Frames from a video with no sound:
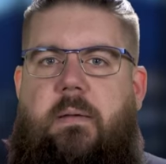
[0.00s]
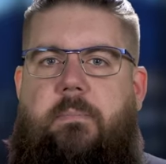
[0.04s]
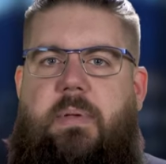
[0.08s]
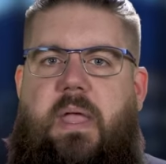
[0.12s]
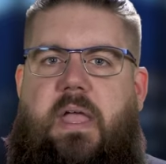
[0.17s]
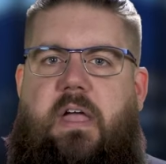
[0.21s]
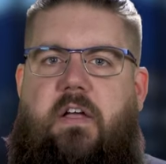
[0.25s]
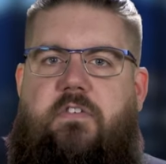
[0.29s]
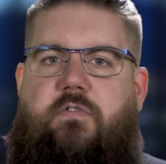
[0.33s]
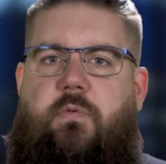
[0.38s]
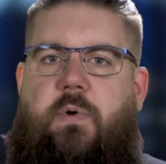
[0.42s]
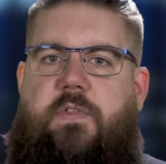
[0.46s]

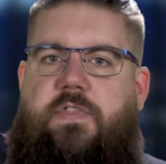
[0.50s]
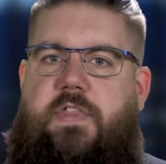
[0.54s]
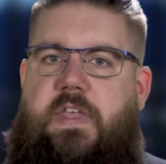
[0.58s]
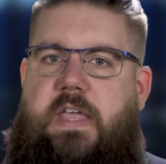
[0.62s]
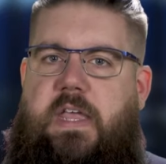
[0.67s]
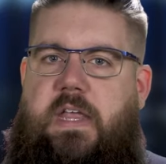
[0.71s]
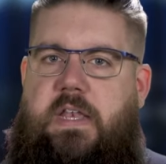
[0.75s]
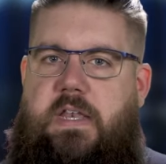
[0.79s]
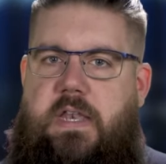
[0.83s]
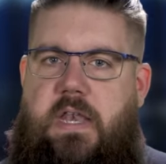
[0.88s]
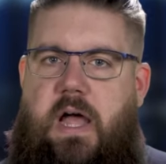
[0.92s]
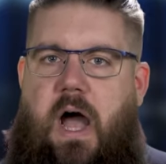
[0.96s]
because with
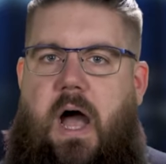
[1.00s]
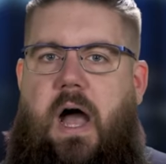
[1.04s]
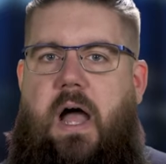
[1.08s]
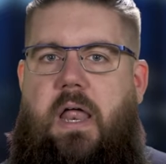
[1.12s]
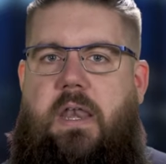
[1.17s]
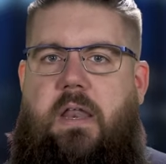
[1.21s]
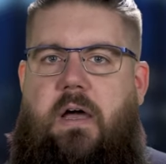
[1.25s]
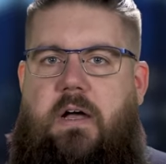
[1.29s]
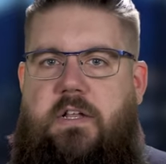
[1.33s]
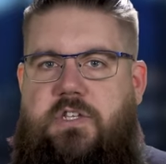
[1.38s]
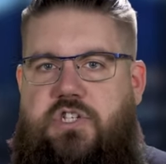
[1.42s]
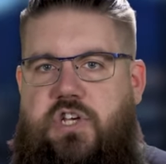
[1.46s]
the
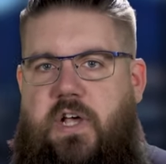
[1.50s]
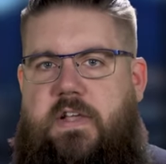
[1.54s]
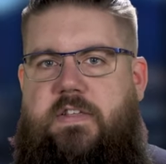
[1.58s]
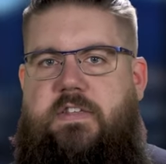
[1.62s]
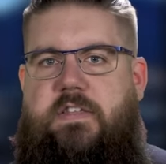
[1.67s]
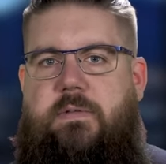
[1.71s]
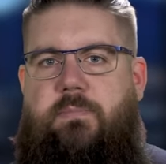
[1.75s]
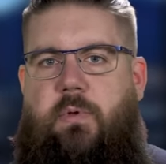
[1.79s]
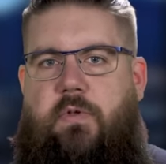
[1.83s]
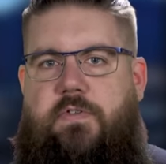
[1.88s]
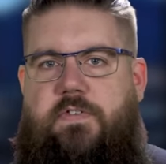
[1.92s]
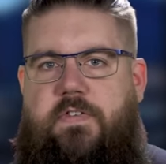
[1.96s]

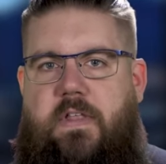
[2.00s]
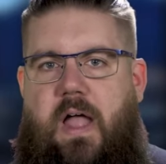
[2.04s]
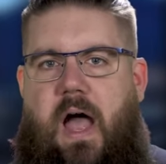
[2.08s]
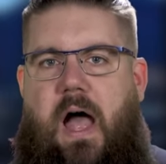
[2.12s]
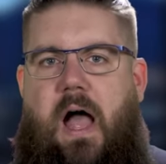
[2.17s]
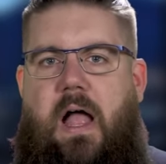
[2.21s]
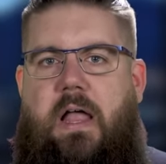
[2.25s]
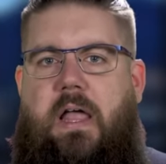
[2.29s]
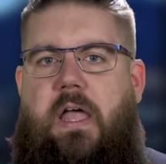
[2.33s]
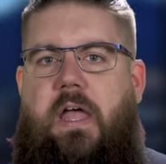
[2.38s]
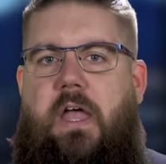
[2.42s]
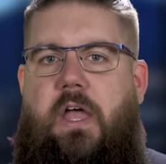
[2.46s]
non-adjustable
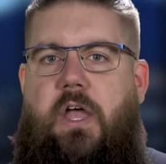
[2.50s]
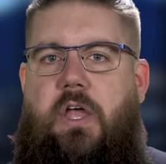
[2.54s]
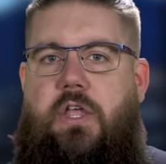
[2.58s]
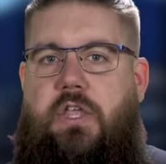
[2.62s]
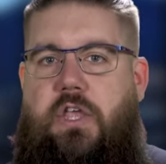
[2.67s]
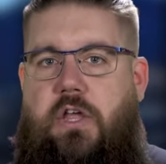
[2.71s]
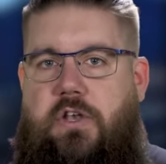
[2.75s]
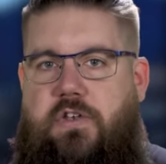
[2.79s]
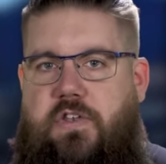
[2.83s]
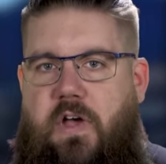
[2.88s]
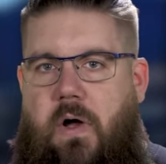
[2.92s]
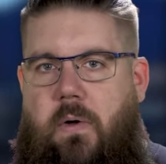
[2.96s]
stock,
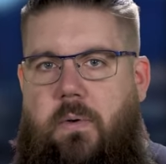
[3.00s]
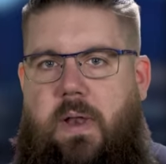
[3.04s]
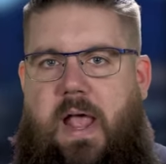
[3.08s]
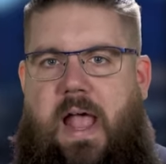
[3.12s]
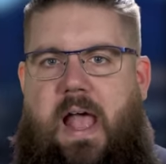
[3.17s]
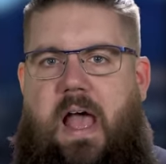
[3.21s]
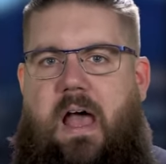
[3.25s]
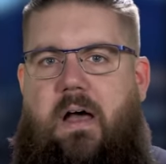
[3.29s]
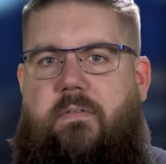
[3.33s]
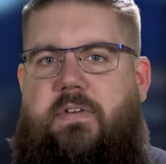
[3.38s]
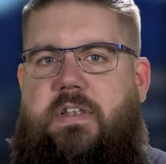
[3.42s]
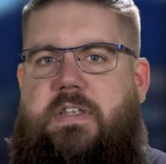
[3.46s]
you don't
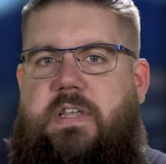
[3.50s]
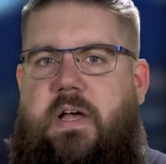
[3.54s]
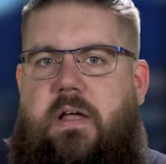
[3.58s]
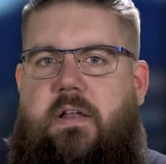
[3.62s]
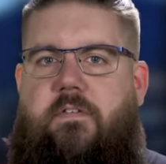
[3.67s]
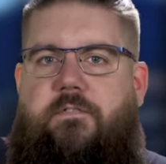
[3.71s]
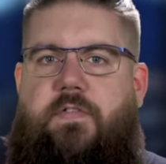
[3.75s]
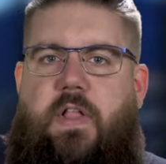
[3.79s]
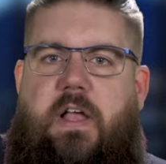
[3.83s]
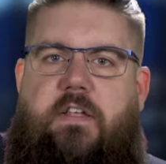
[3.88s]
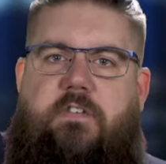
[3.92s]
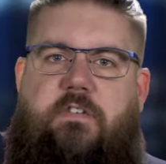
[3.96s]
have a
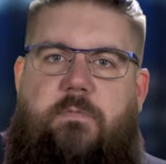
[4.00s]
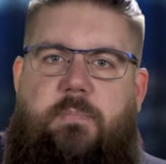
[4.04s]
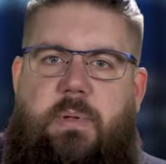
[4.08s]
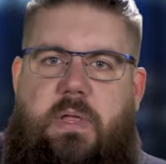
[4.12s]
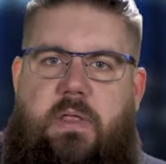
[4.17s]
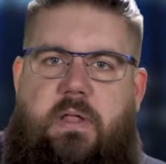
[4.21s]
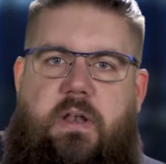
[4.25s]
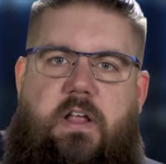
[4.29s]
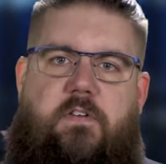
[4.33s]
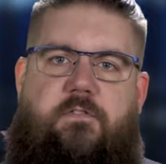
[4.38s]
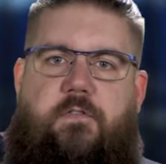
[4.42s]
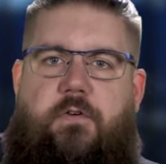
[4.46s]
ton of
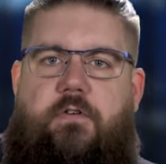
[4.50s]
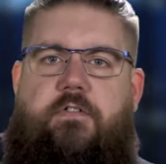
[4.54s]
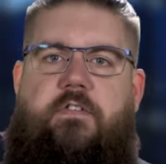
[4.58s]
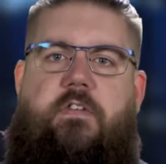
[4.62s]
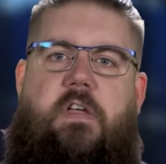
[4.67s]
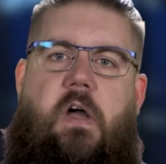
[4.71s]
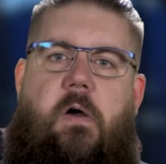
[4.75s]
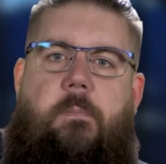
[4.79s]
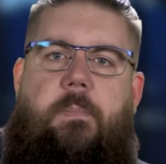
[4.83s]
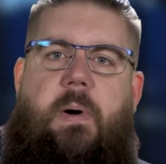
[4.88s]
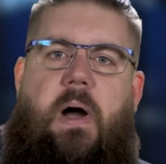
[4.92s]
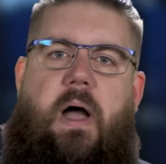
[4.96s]
flexibility for
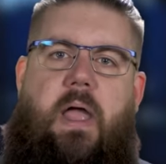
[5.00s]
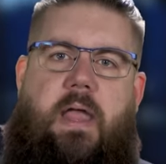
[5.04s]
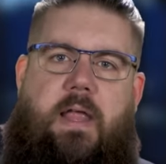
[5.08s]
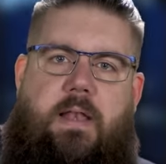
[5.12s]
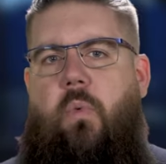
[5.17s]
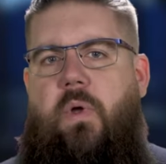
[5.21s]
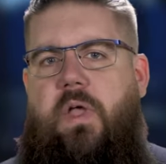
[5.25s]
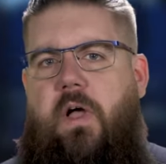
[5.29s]
scope height.